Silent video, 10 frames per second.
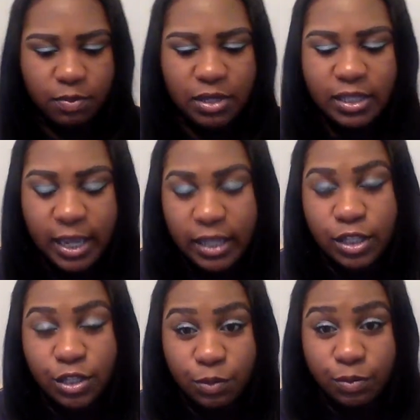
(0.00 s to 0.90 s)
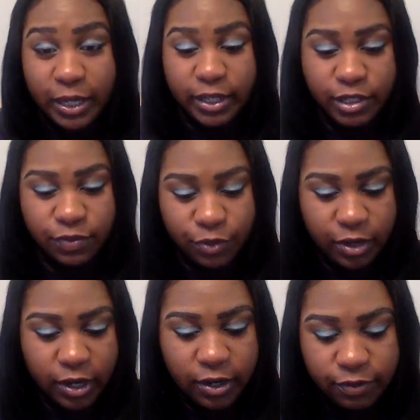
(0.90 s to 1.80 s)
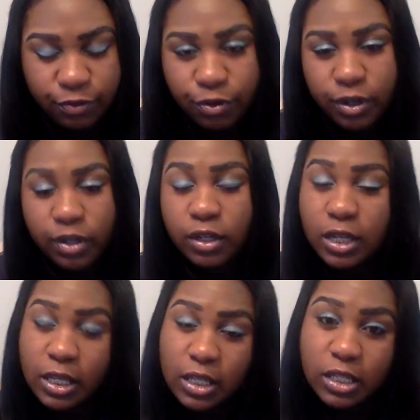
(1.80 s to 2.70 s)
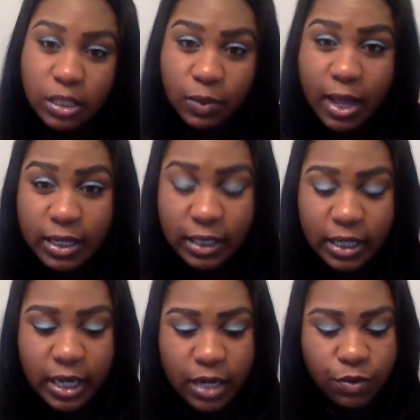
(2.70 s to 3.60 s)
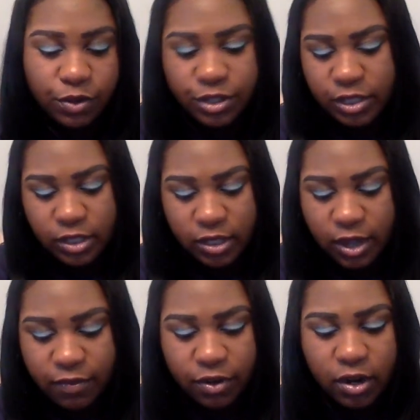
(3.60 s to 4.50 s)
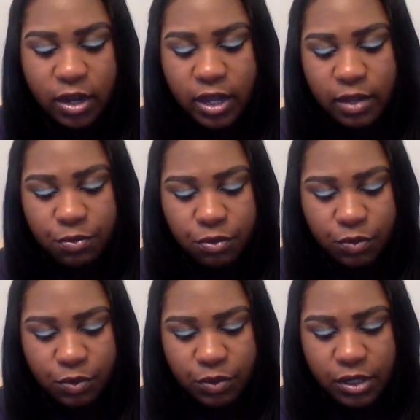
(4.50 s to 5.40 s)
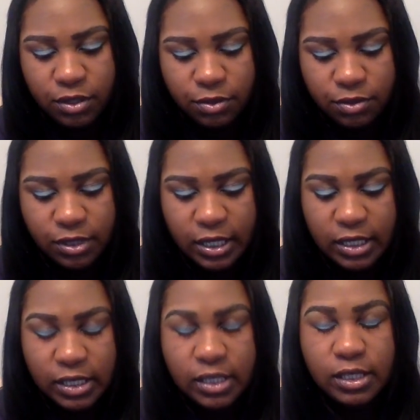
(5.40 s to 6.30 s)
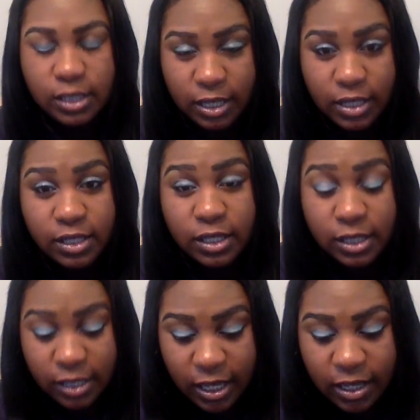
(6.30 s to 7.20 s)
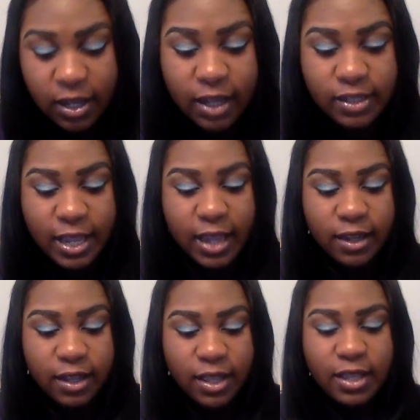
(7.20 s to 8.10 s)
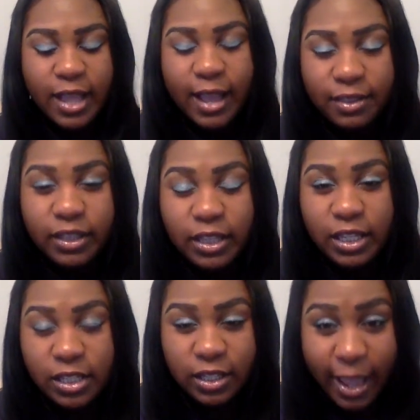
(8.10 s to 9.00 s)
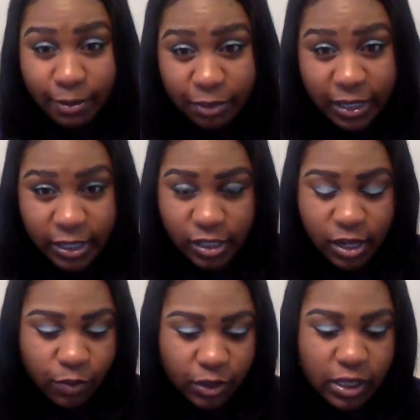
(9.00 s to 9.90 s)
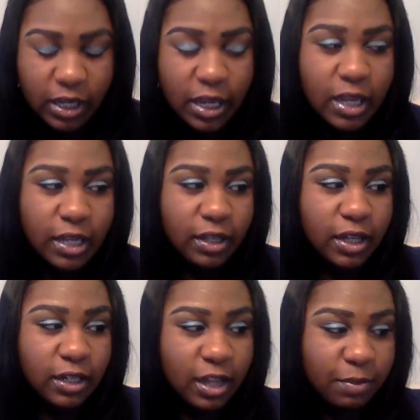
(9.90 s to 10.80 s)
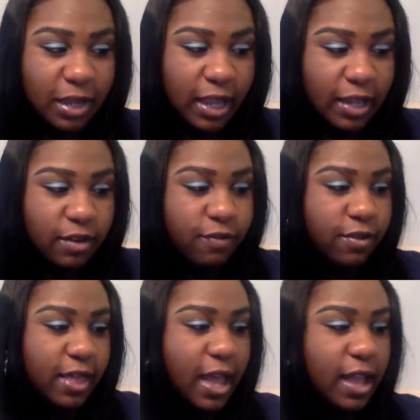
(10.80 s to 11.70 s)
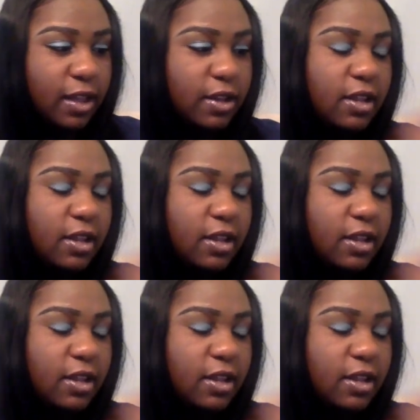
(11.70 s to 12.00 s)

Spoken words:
I'll be taking two blankets for her for swaddling, or just to cover her up, or when we do skin to skin contact. I think these light blankets are really gonna come in handy for that.